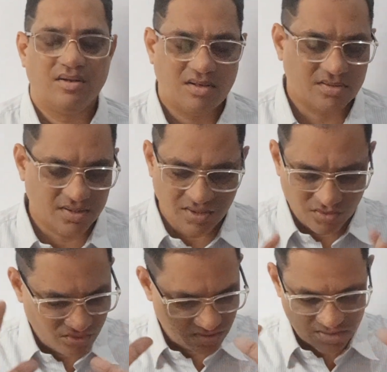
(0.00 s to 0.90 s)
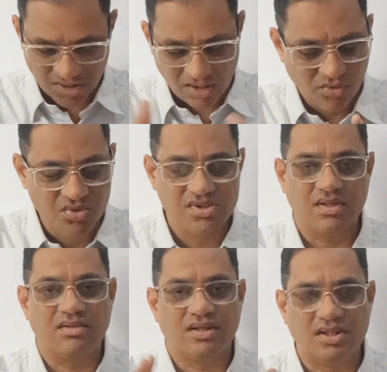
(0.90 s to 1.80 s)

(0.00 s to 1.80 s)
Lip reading: the illusion, the